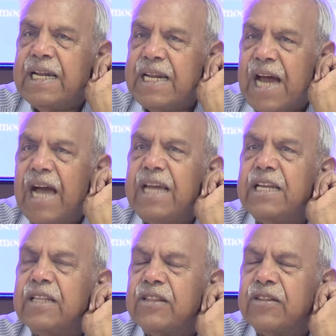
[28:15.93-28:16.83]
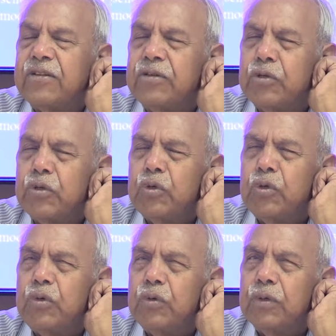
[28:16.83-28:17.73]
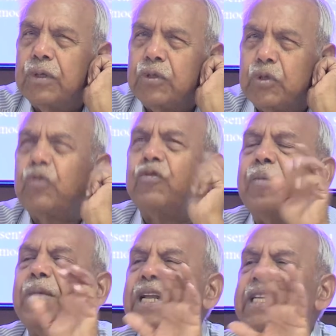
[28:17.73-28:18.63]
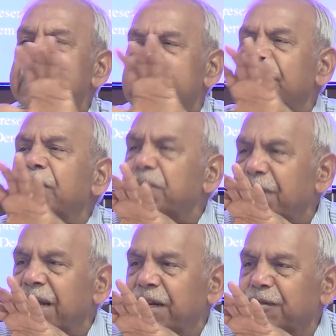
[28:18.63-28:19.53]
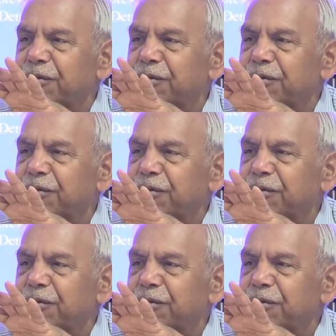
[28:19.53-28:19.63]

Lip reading: two women and 7 men.